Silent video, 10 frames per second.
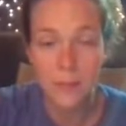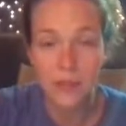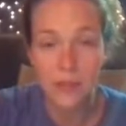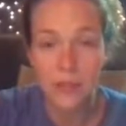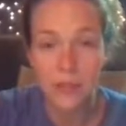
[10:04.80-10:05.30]

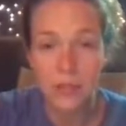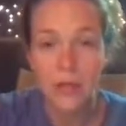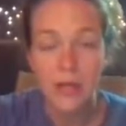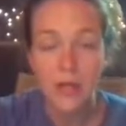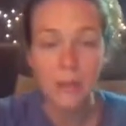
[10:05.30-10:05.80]

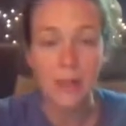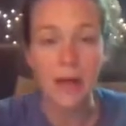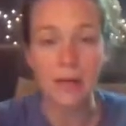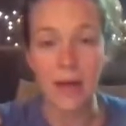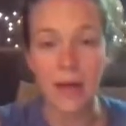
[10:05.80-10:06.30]
measure
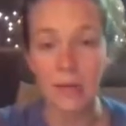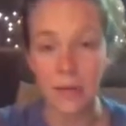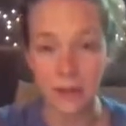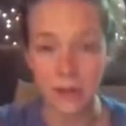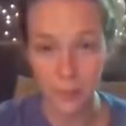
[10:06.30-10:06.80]

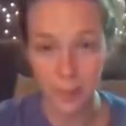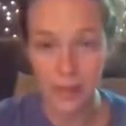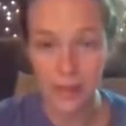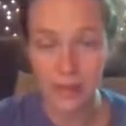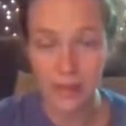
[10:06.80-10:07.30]
bilaterally their
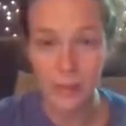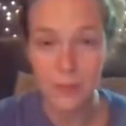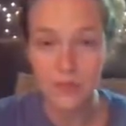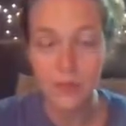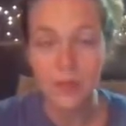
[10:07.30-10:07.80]

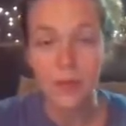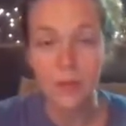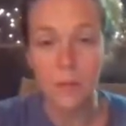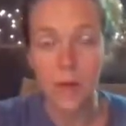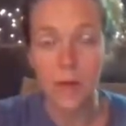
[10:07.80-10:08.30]
biceps,
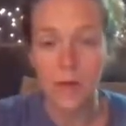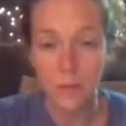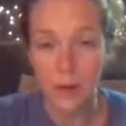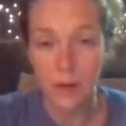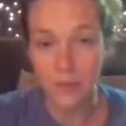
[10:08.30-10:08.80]
their belly
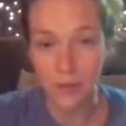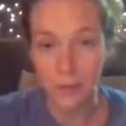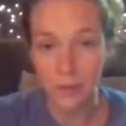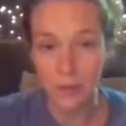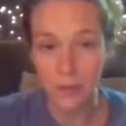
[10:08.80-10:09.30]
around their
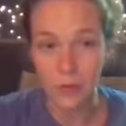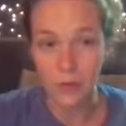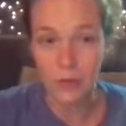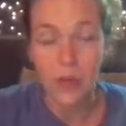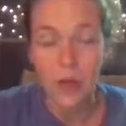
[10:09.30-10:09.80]

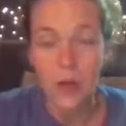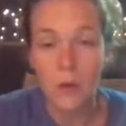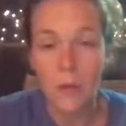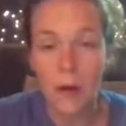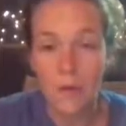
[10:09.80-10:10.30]
umbilical,
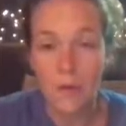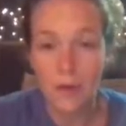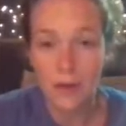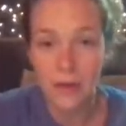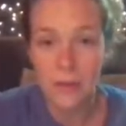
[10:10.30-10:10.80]
around
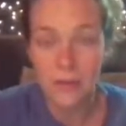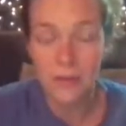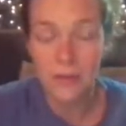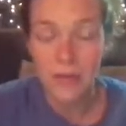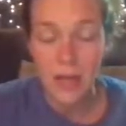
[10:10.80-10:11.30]
their
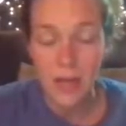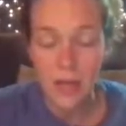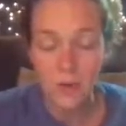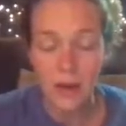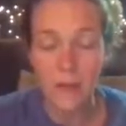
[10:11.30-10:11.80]
hips,
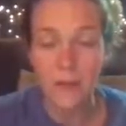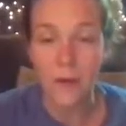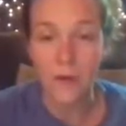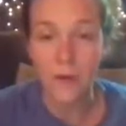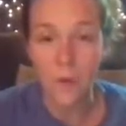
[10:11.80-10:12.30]
and around
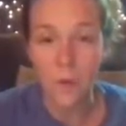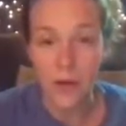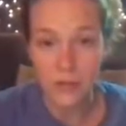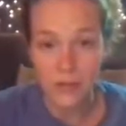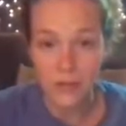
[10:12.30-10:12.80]
their
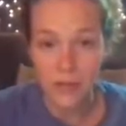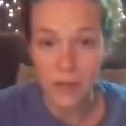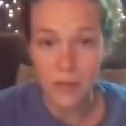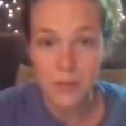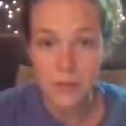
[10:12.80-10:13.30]

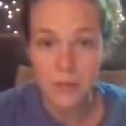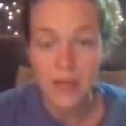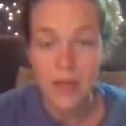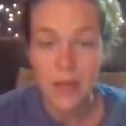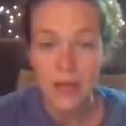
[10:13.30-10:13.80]
quadriceps.
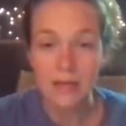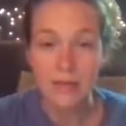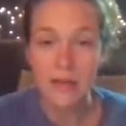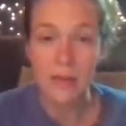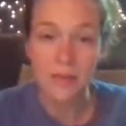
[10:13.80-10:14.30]
And I
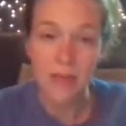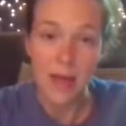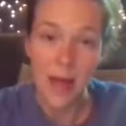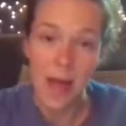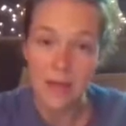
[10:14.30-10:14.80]
tell them to
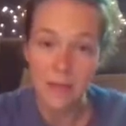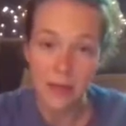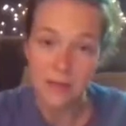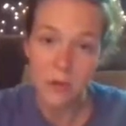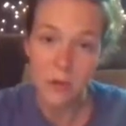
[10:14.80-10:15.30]
add
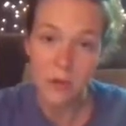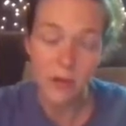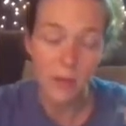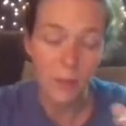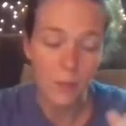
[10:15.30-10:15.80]
that total
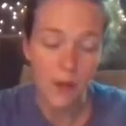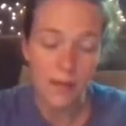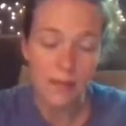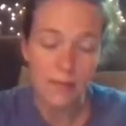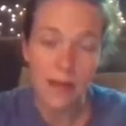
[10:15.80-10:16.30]
up,
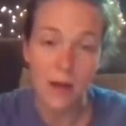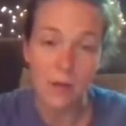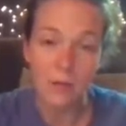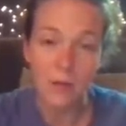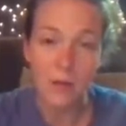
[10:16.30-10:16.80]
write it
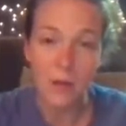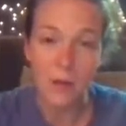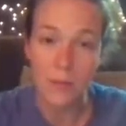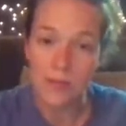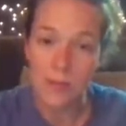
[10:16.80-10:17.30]
down
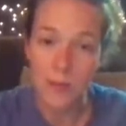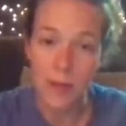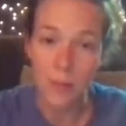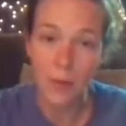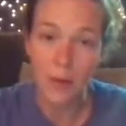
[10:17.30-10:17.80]
on a piece of
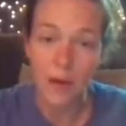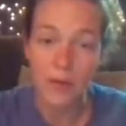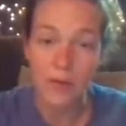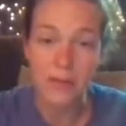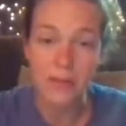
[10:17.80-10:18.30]
paper,
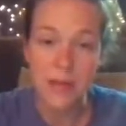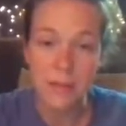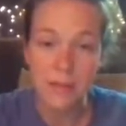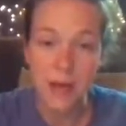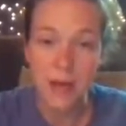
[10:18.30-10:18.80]
and at the
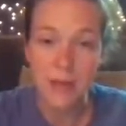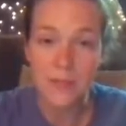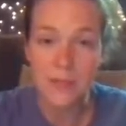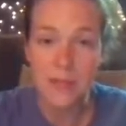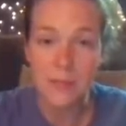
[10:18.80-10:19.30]
same
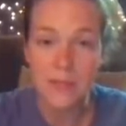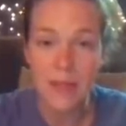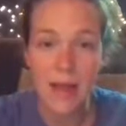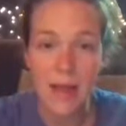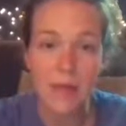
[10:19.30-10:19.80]
time, same
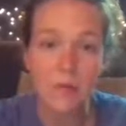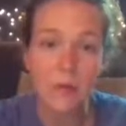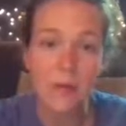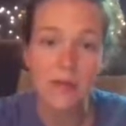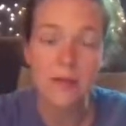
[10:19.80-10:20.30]
day,
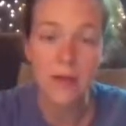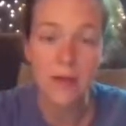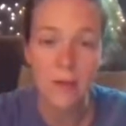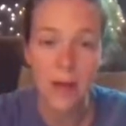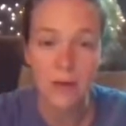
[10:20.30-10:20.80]
every week, set
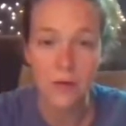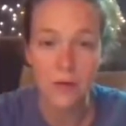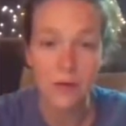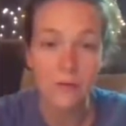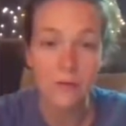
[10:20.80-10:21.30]
a reminder
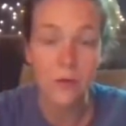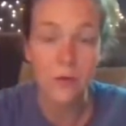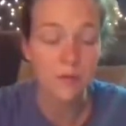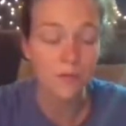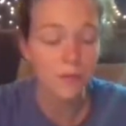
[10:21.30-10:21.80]
in their
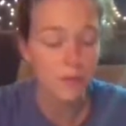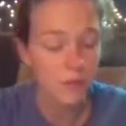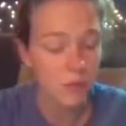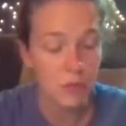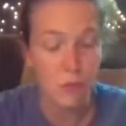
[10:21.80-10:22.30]
phone
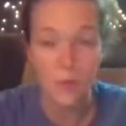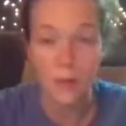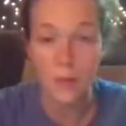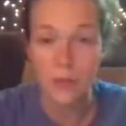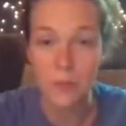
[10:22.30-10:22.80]
to do
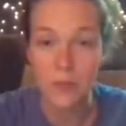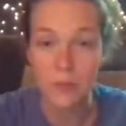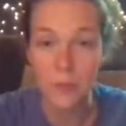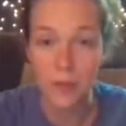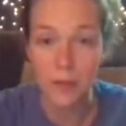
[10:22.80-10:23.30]
their
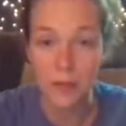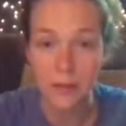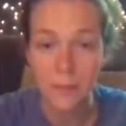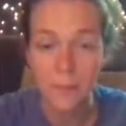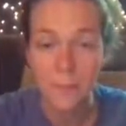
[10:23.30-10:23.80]
measurements
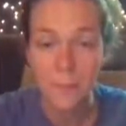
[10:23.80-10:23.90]
weekly.